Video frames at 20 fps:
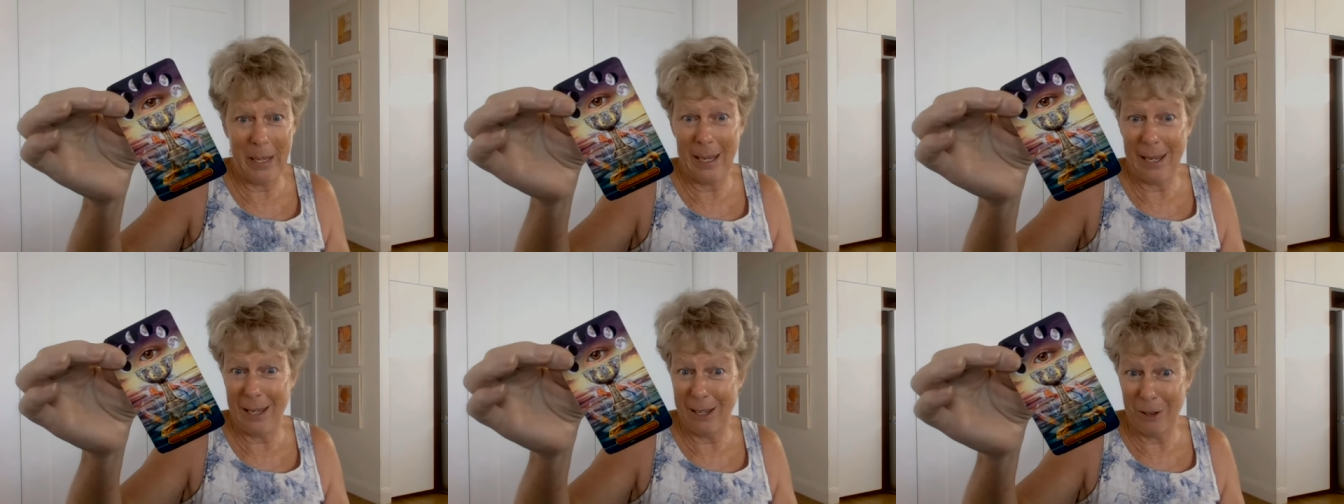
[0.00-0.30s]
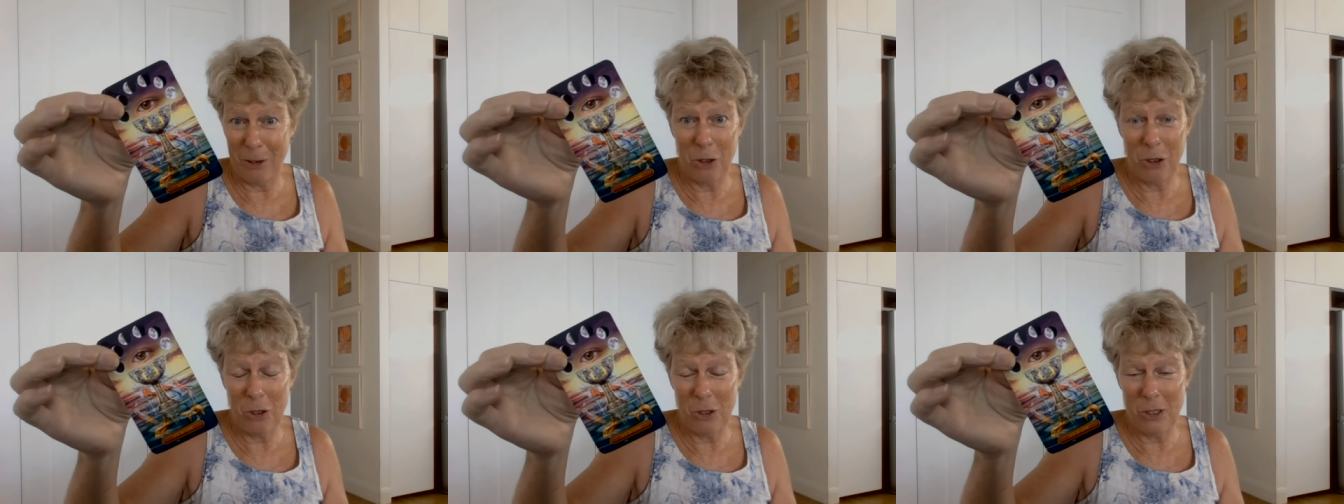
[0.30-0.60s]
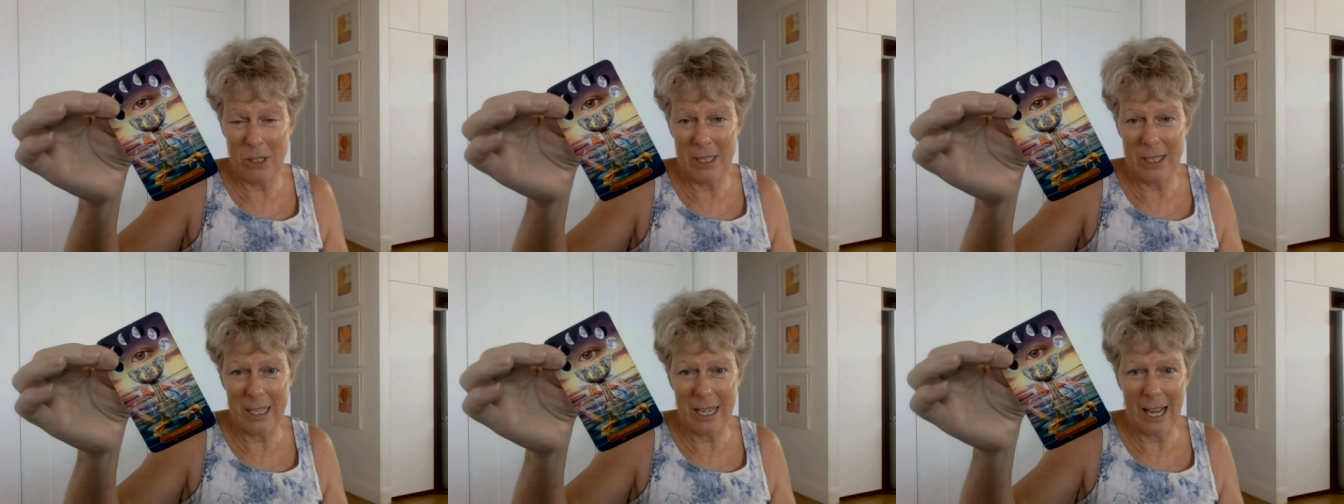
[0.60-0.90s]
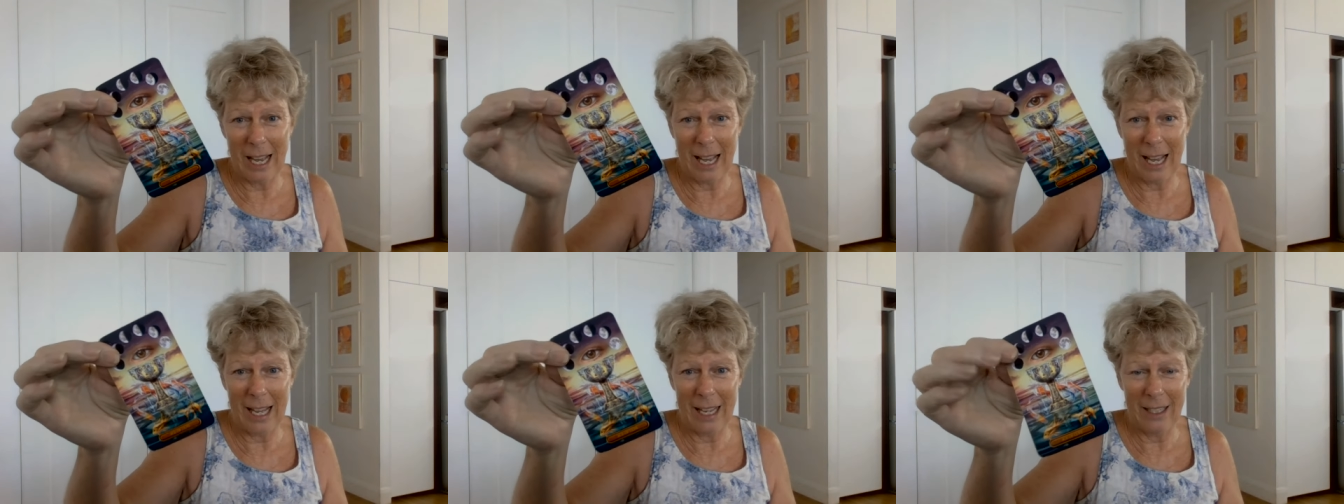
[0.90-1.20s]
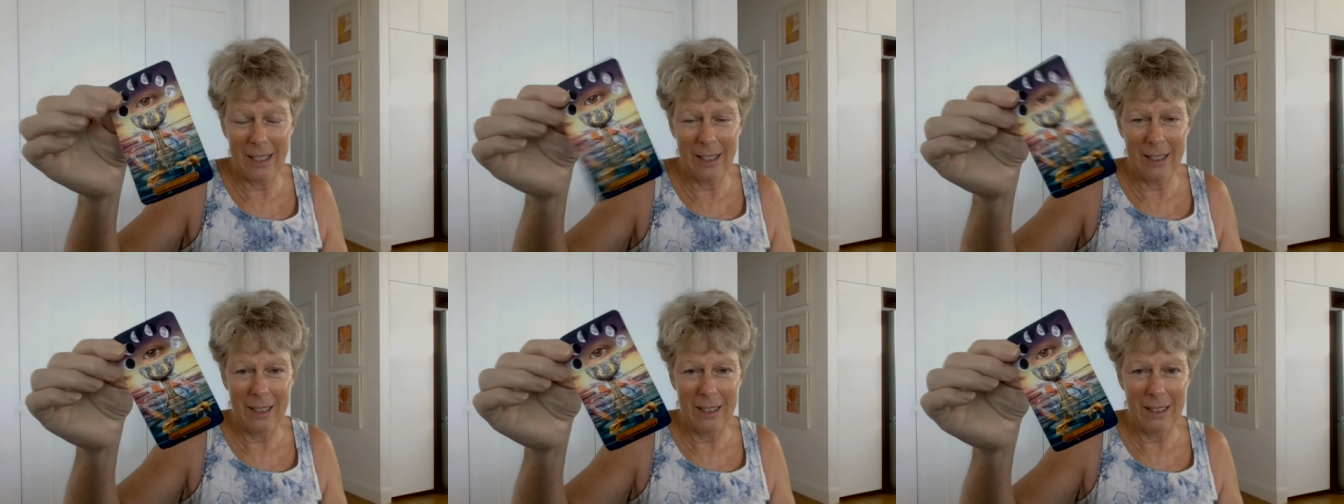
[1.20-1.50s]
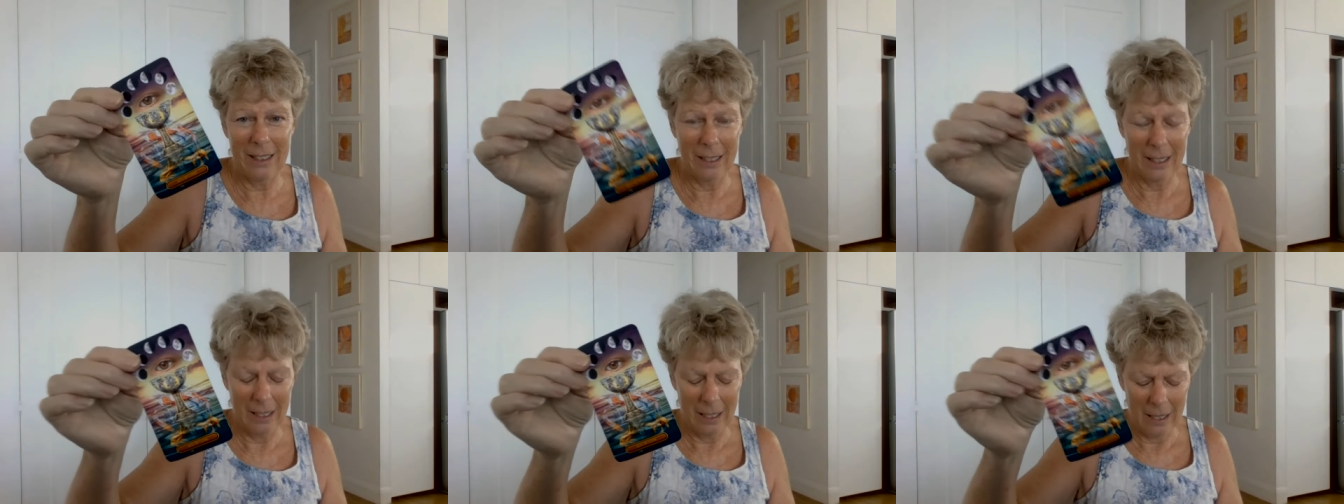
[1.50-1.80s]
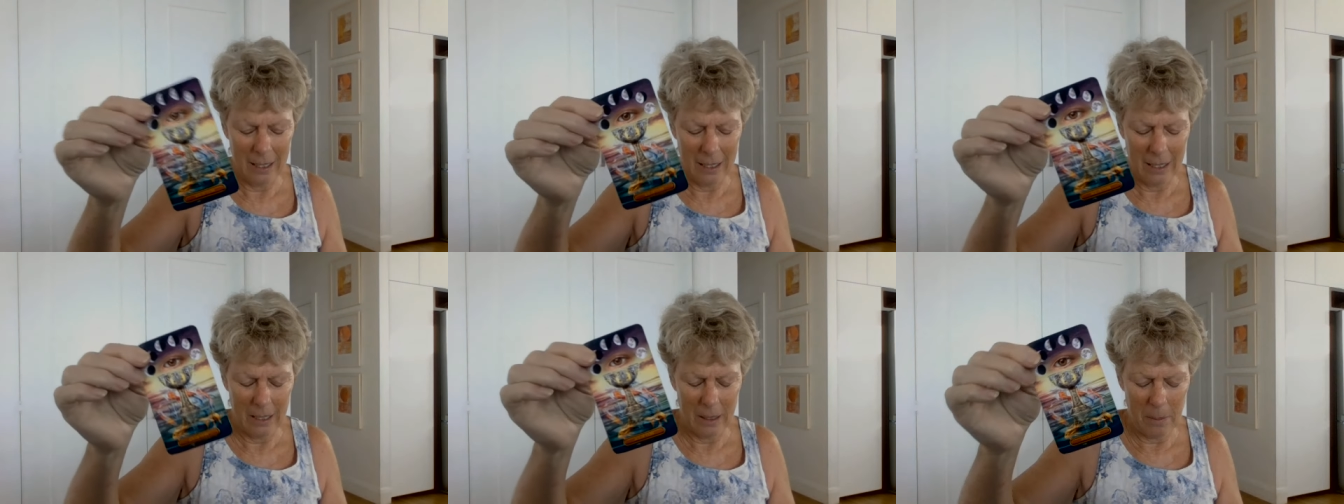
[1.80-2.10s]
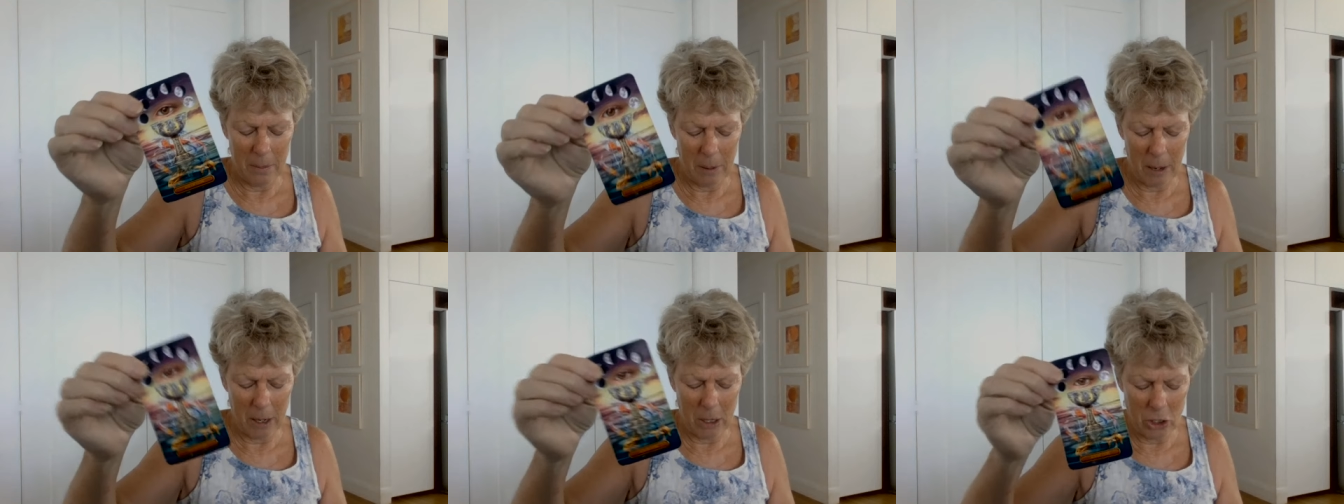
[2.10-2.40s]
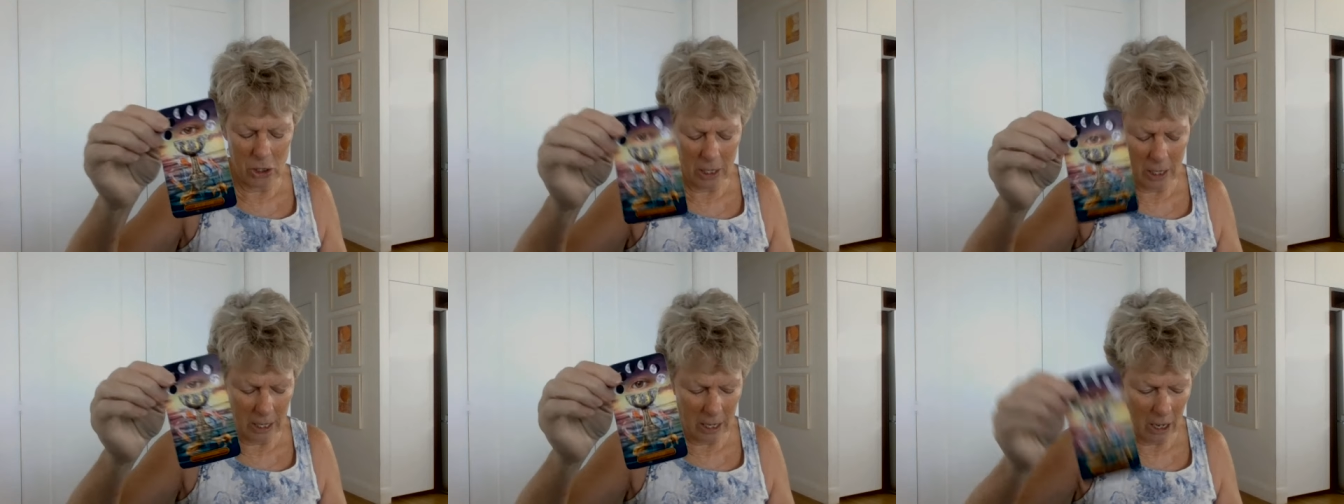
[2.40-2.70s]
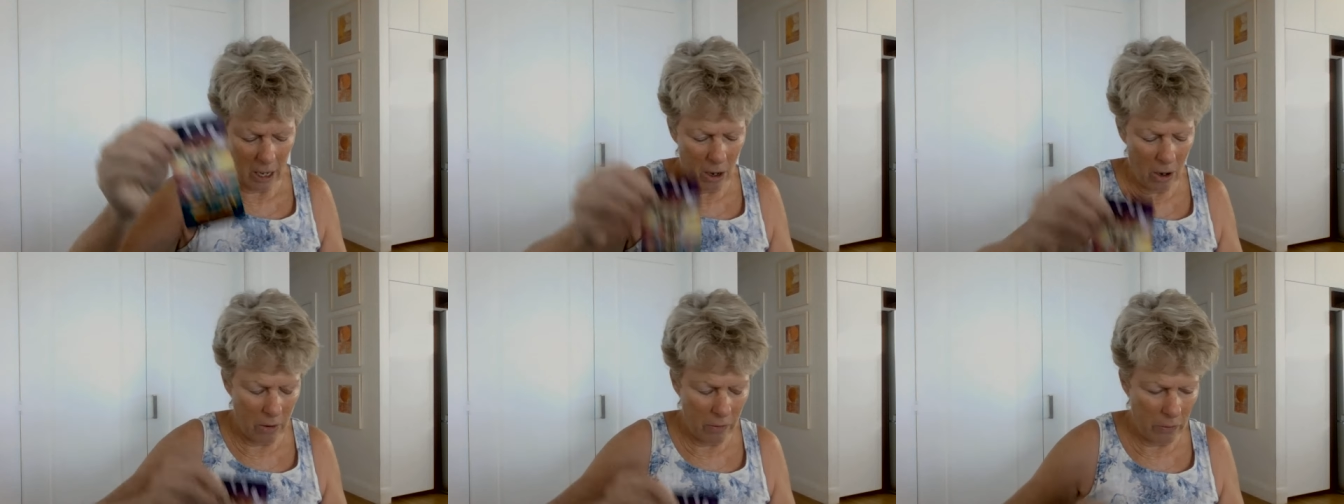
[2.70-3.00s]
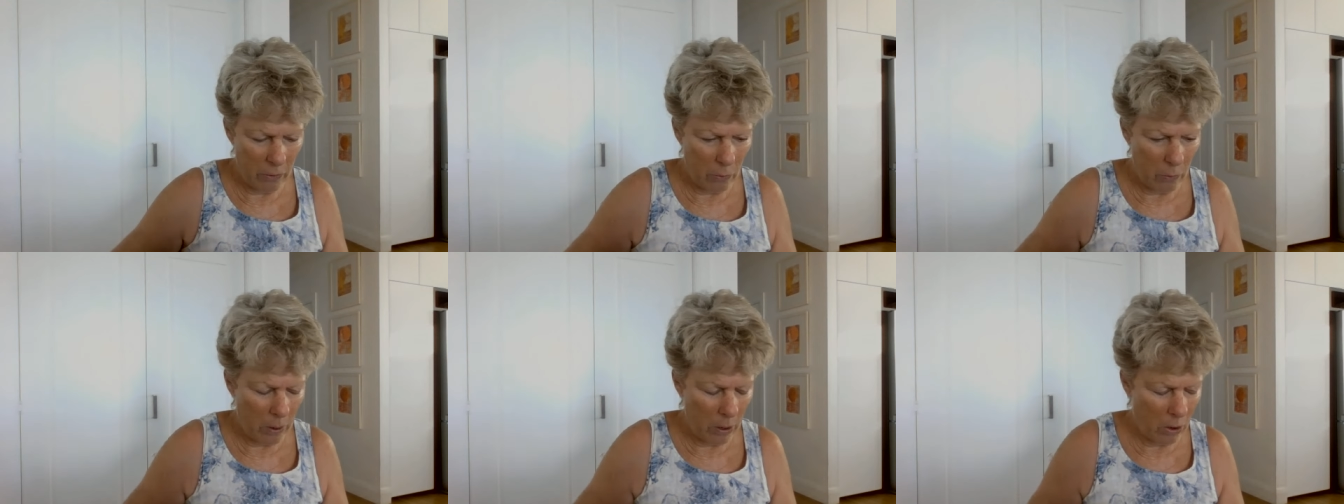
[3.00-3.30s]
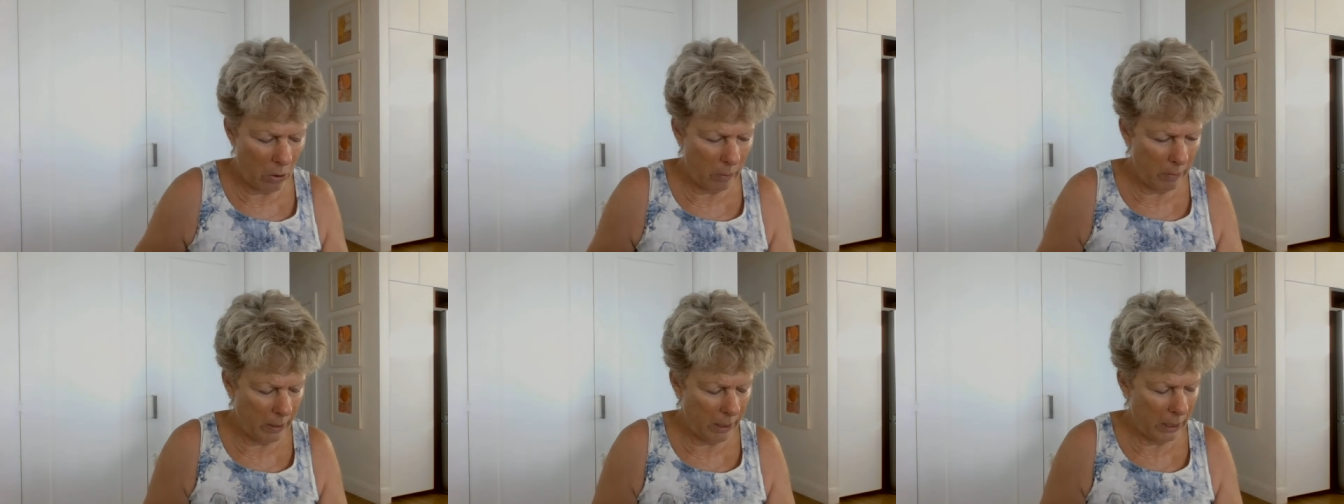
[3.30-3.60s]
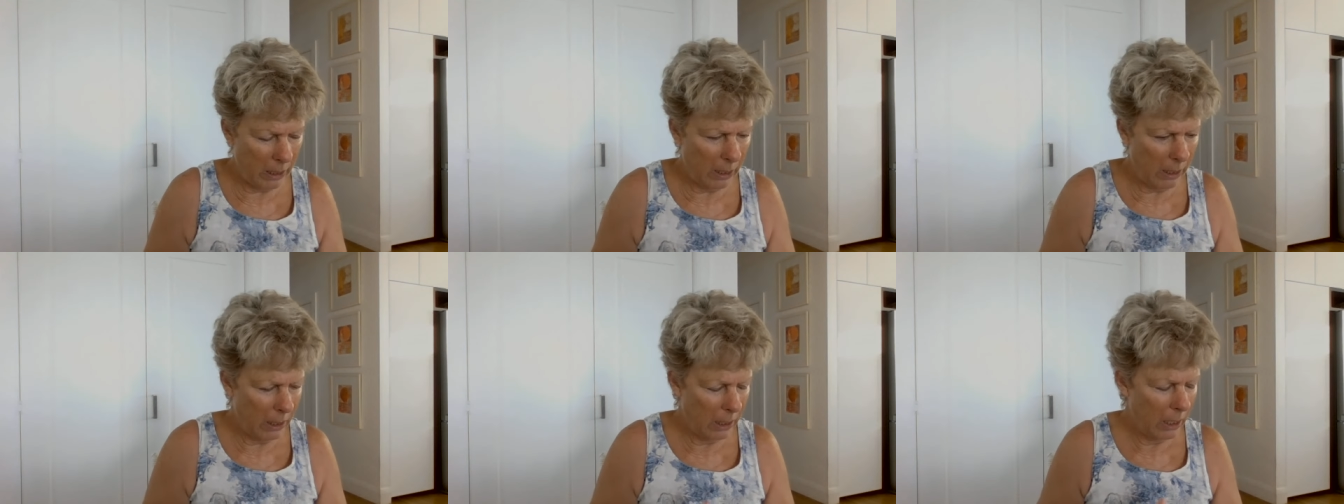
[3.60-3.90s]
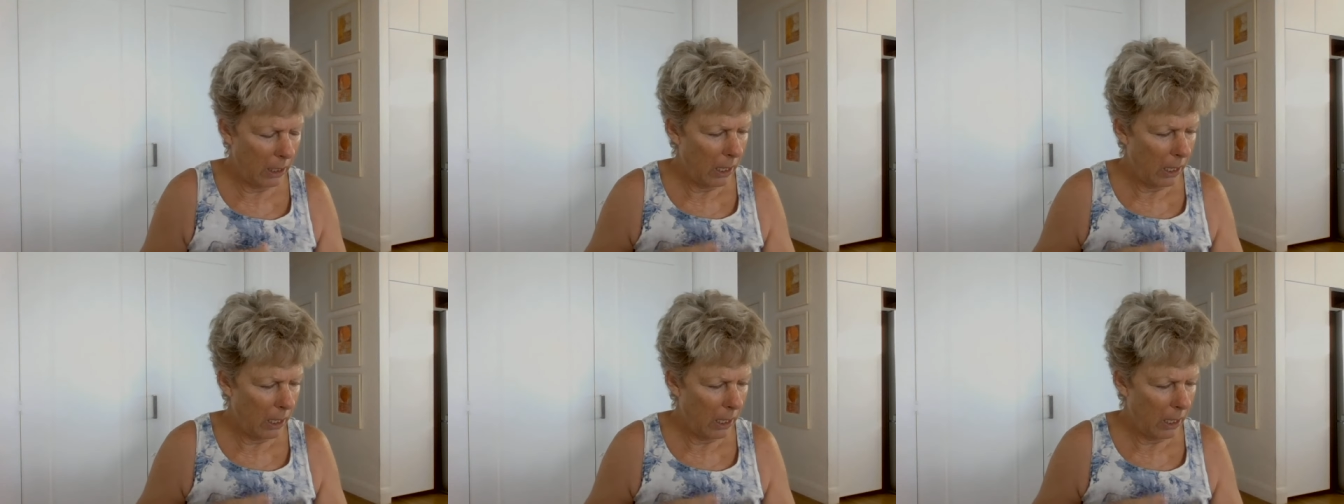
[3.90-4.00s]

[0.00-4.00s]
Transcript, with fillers: big new start, emotionally overwhelming,